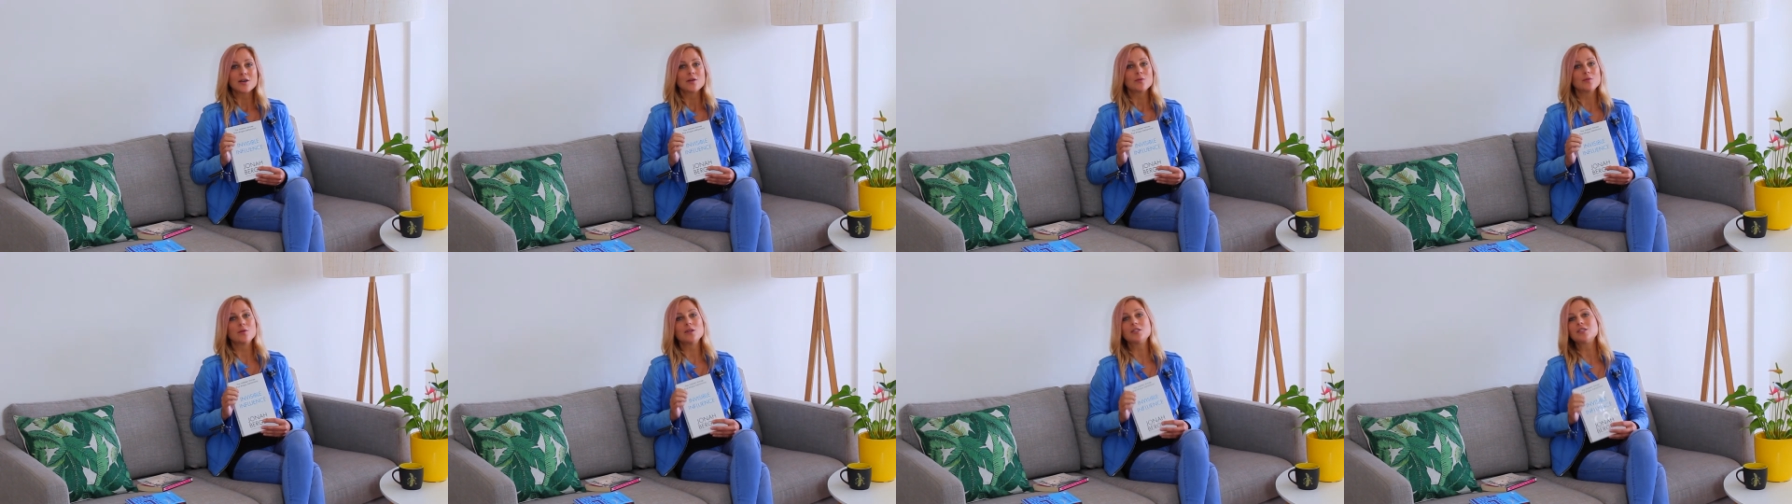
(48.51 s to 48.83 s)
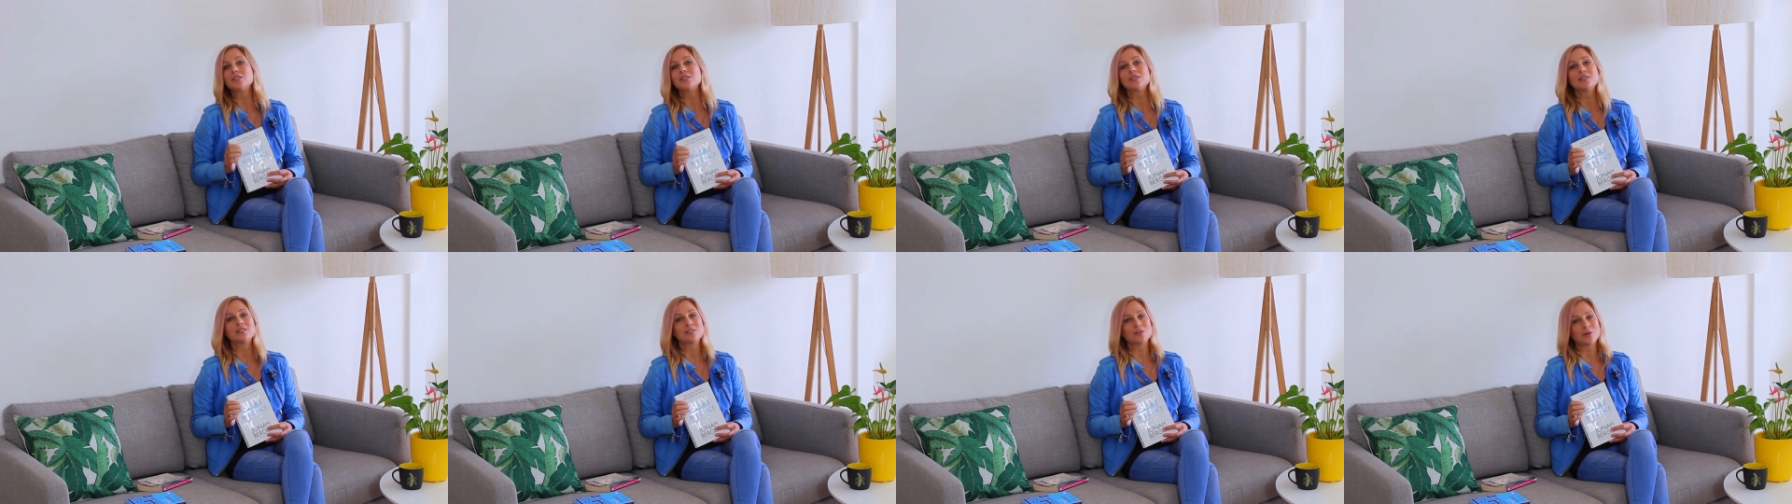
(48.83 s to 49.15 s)

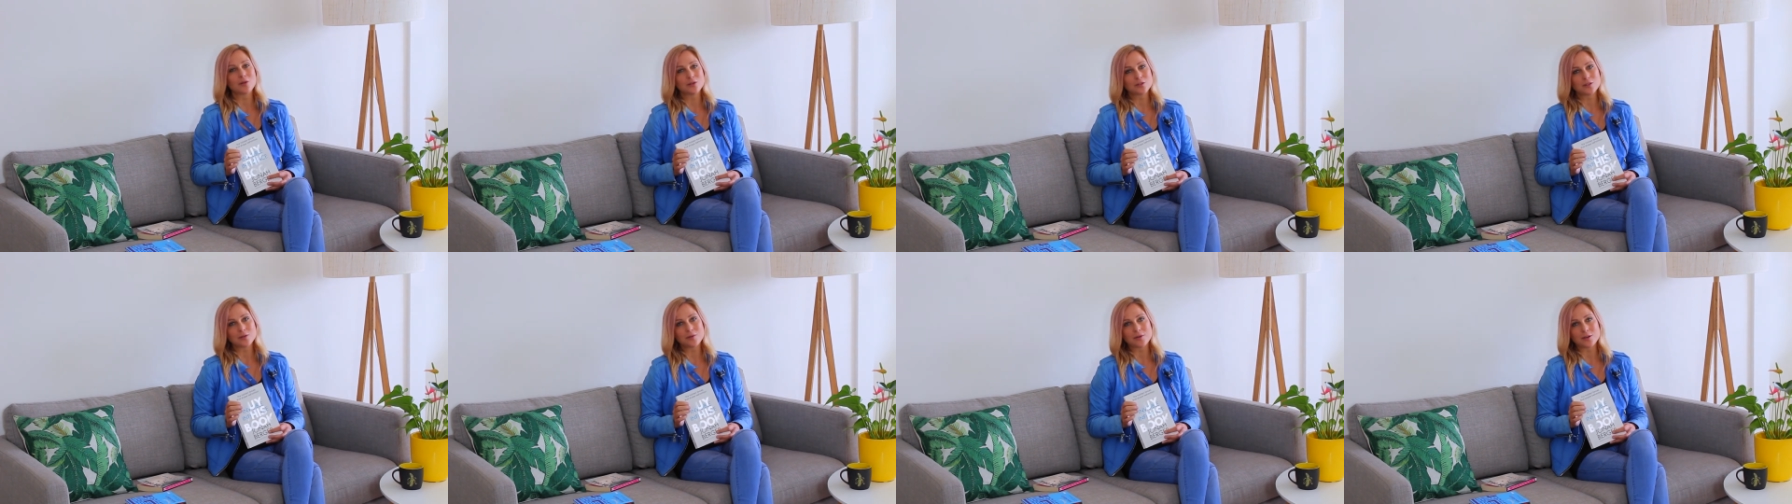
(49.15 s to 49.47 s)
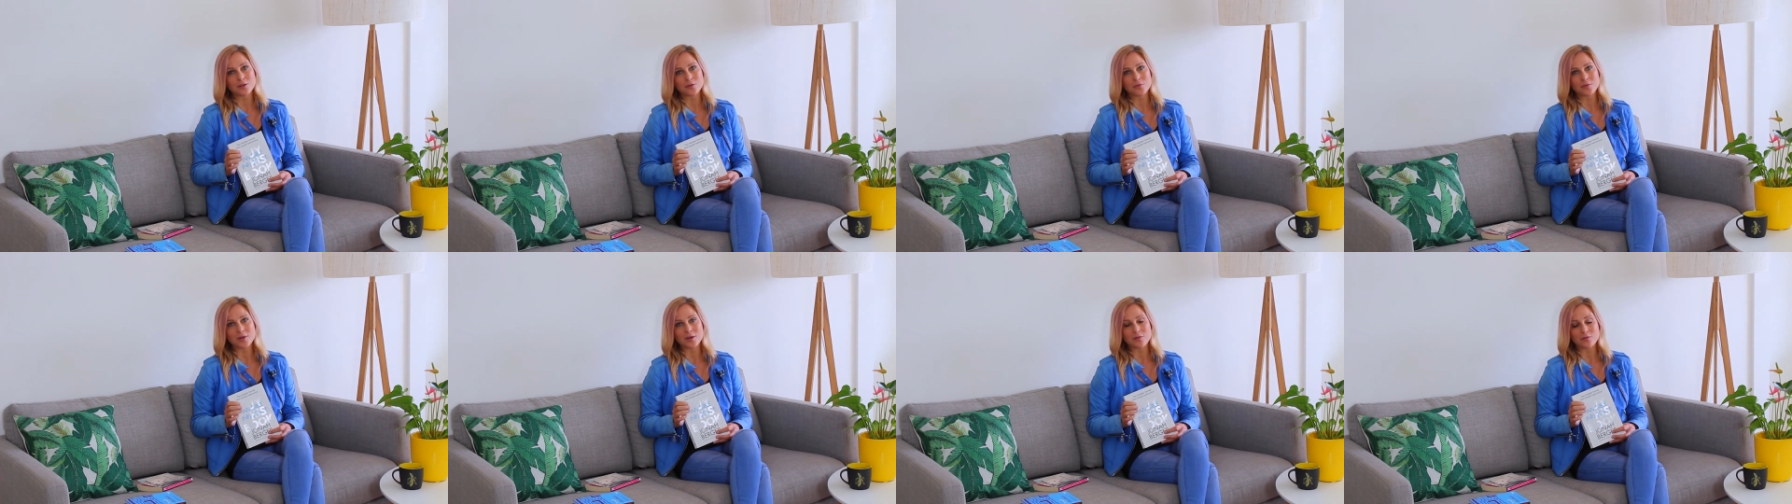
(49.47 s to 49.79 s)
which is also
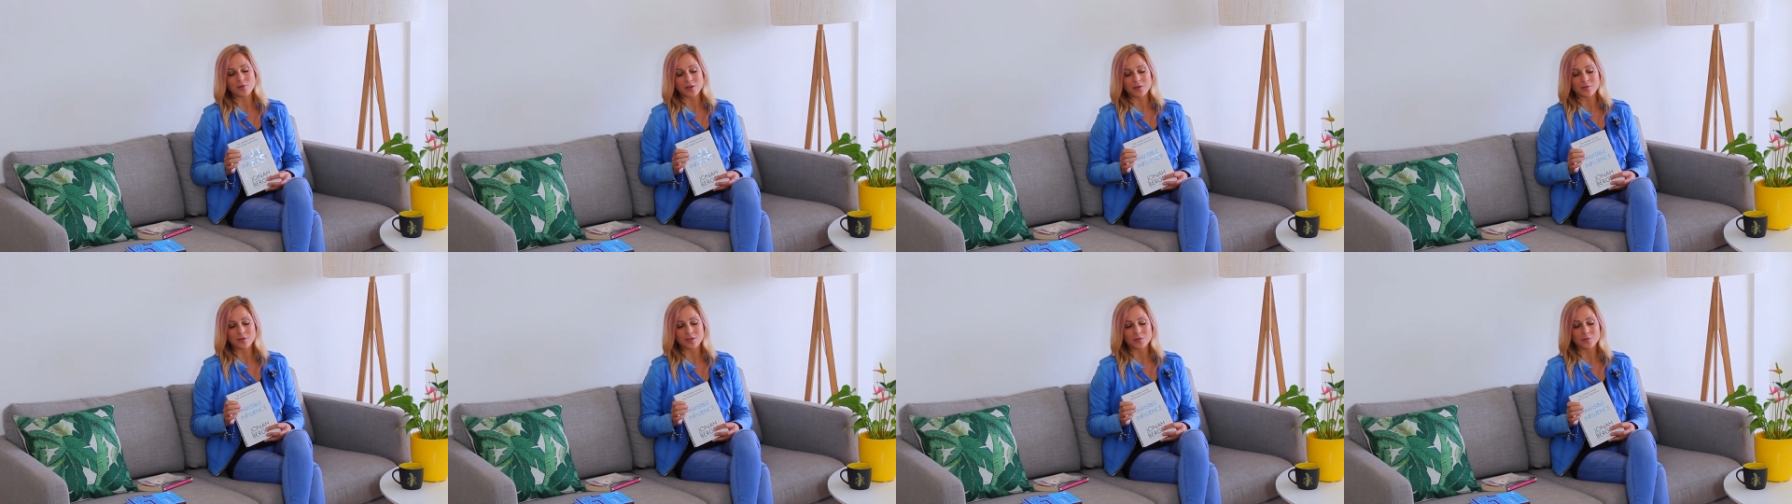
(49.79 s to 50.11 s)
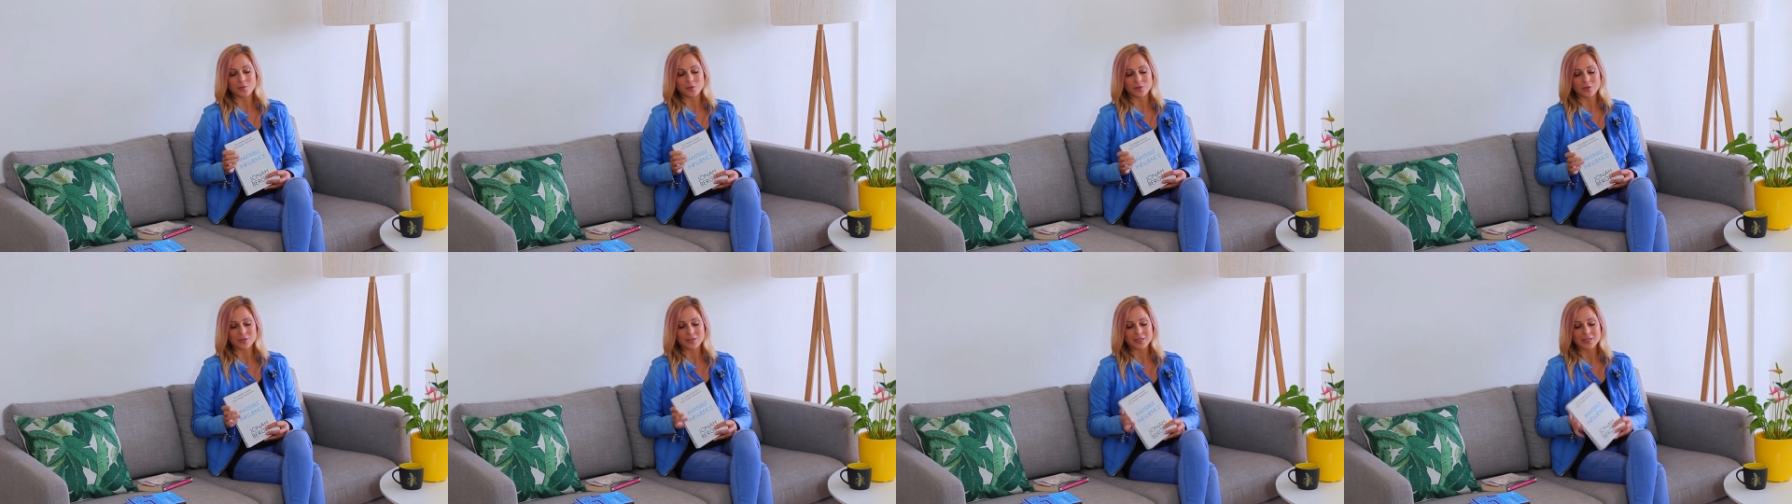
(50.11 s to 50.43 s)
one of my favorite
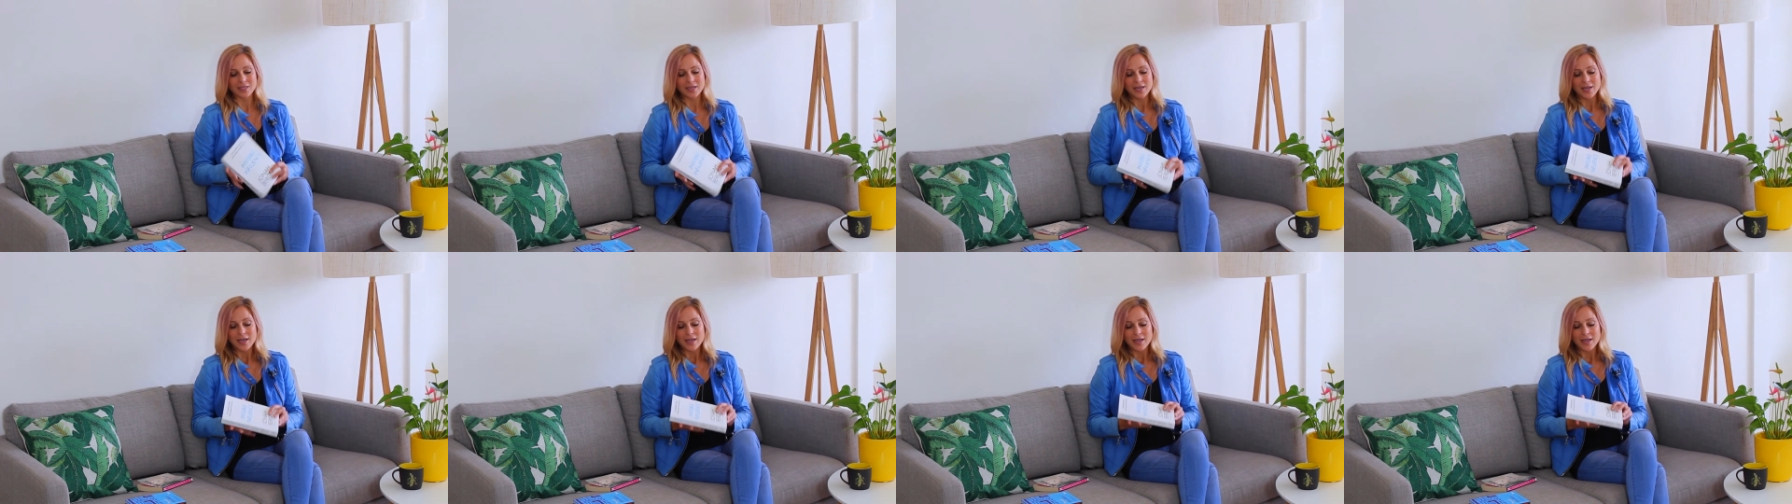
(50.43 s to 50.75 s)
books.